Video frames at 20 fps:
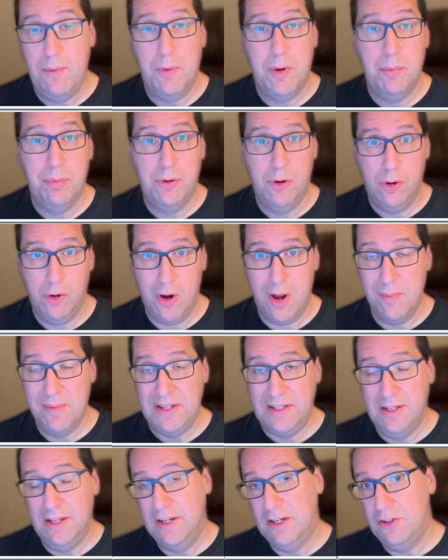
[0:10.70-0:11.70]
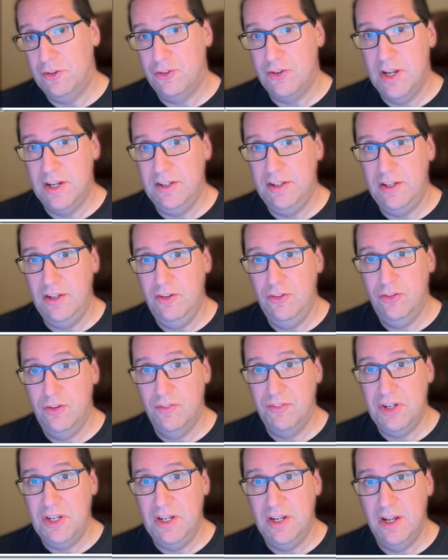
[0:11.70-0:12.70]
we're programming like it's
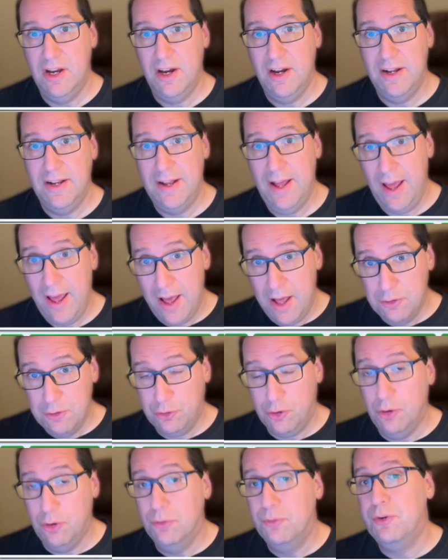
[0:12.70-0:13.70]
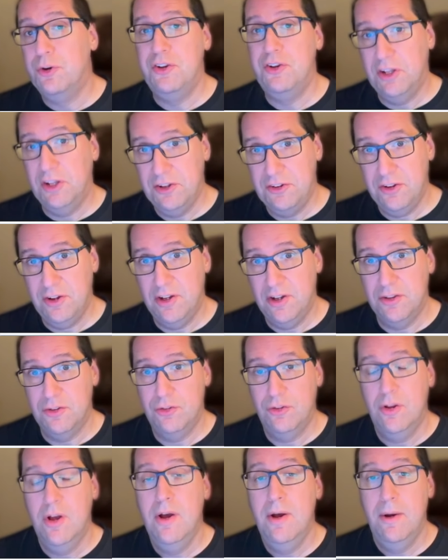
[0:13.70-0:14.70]
1979. Haskell for
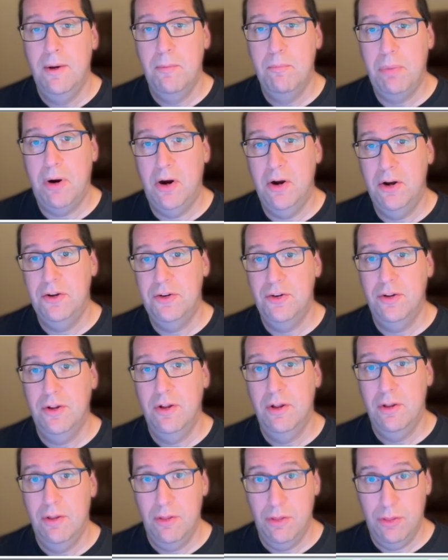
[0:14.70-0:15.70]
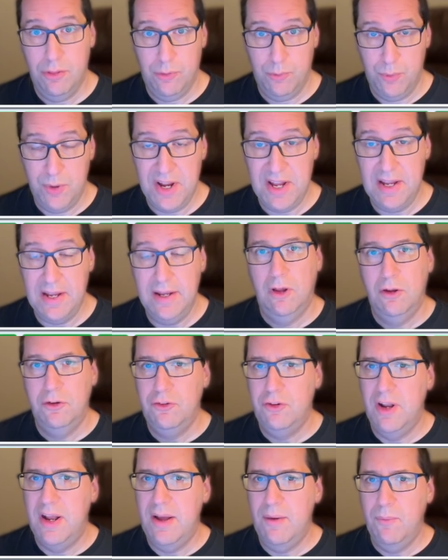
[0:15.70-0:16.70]
Dilettantes, Part 3.
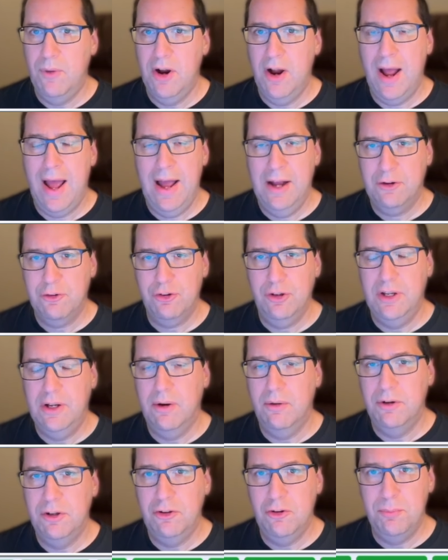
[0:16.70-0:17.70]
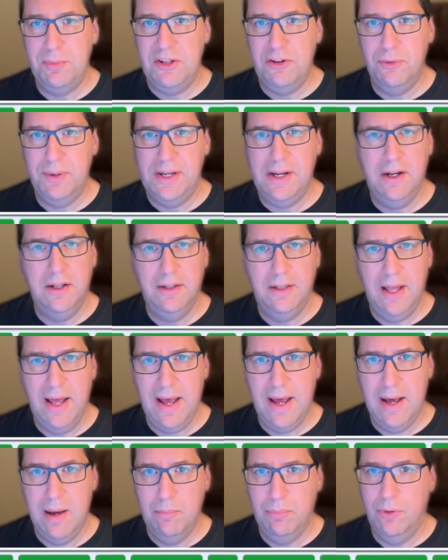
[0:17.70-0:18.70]
Today we're actually going to be doing a
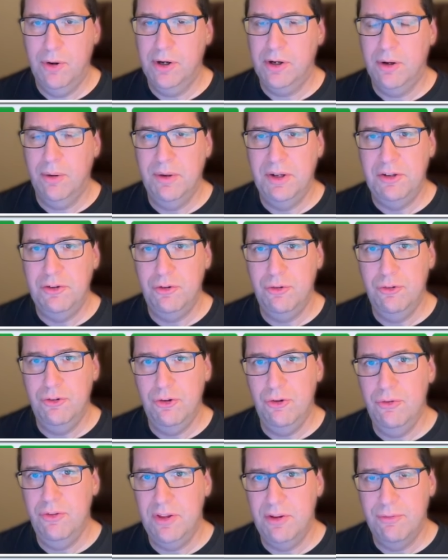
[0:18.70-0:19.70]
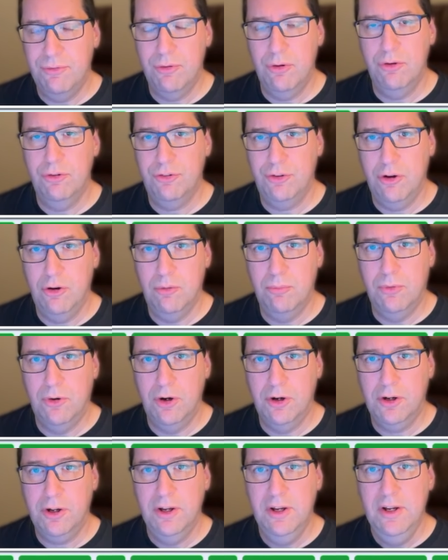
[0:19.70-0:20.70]
lab. We're going to do the first
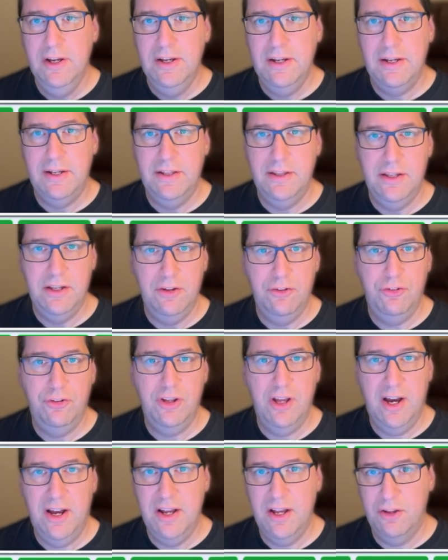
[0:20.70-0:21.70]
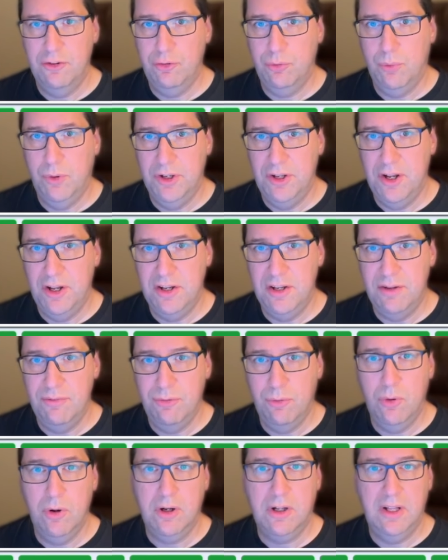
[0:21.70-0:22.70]
homework in the CIS
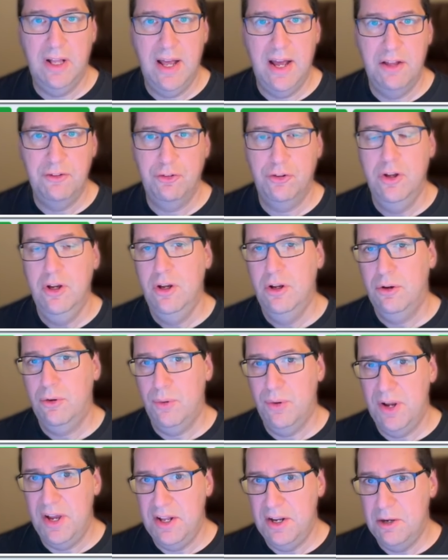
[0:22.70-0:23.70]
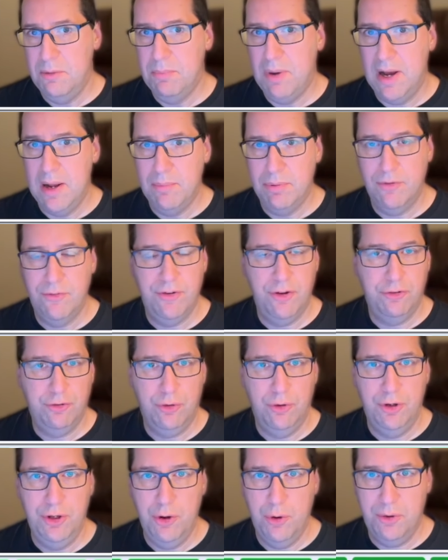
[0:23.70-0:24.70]
194 class created by
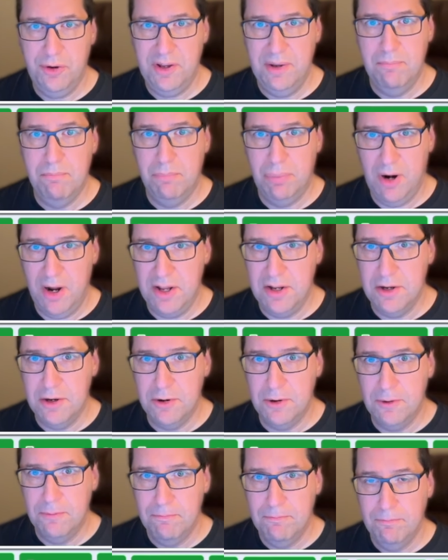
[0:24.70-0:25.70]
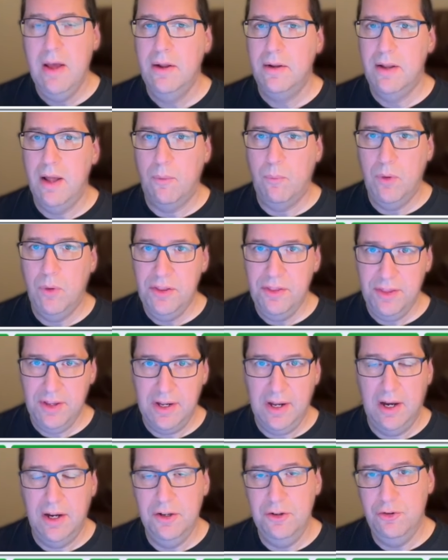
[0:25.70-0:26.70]
Professor Joachim Breitner. Now, one
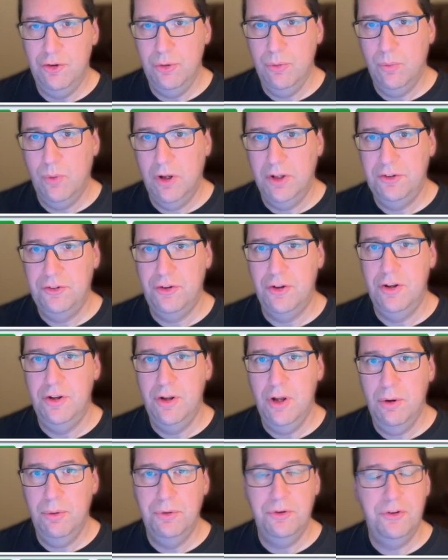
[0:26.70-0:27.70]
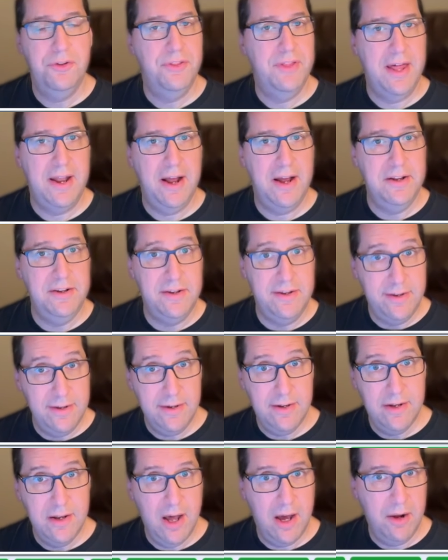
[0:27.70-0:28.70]
thing I do want to note that I
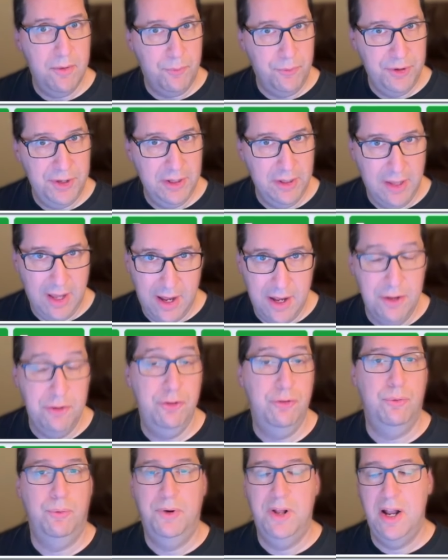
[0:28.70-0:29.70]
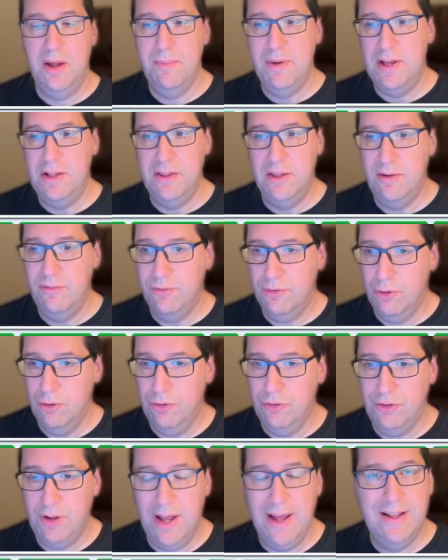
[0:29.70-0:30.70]
did not realize when I made the
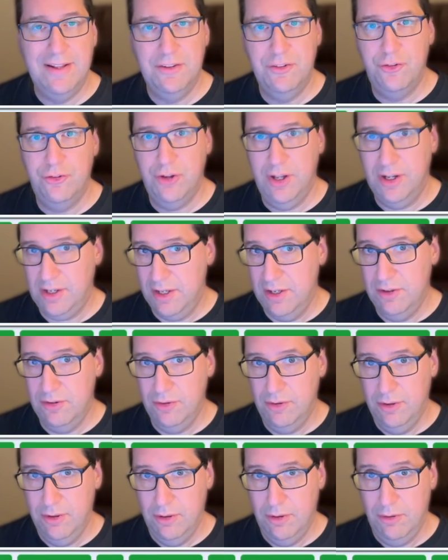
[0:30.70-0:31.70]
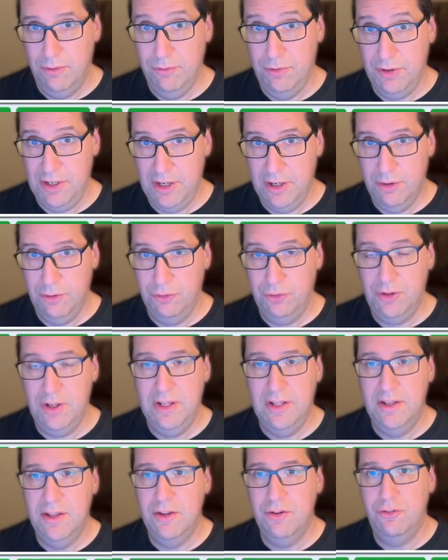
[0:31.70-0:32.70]
first and second videos
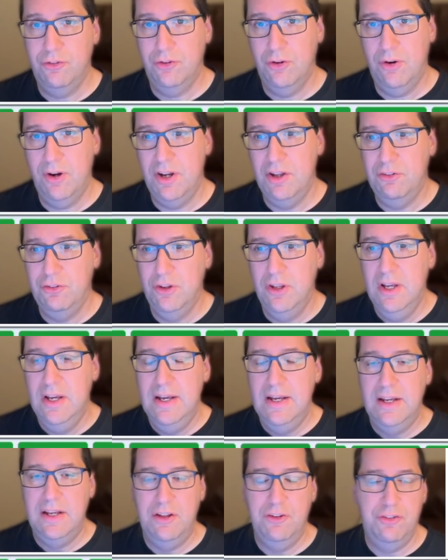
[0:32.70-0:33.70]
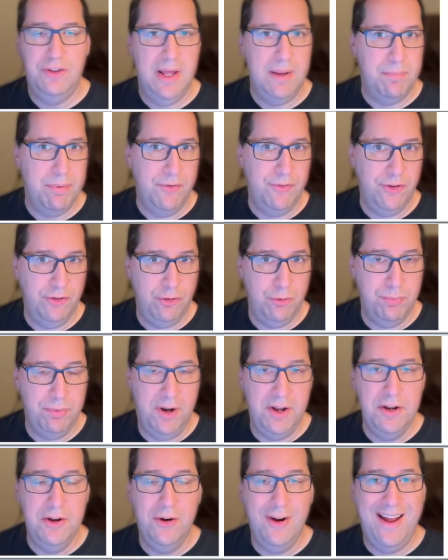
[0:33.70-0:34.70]
in this series is that Professor
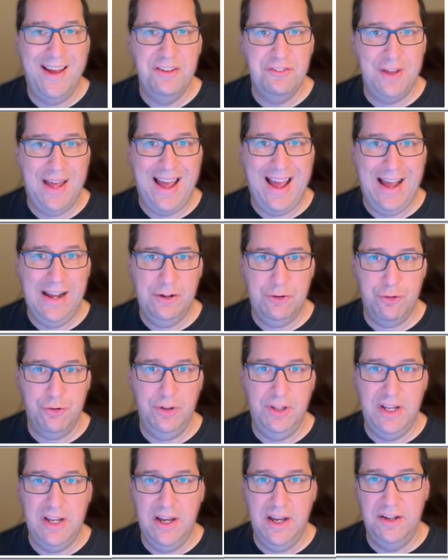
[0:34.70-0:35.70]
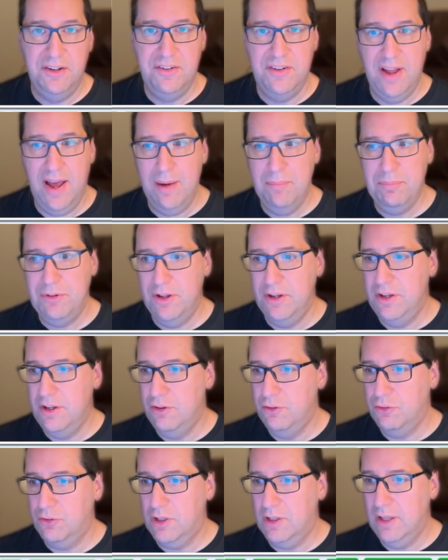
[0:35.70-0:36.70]
Breitner has actually adapted
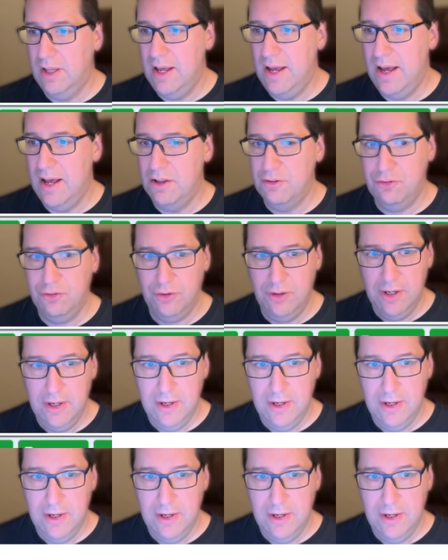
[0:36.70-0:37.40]
his class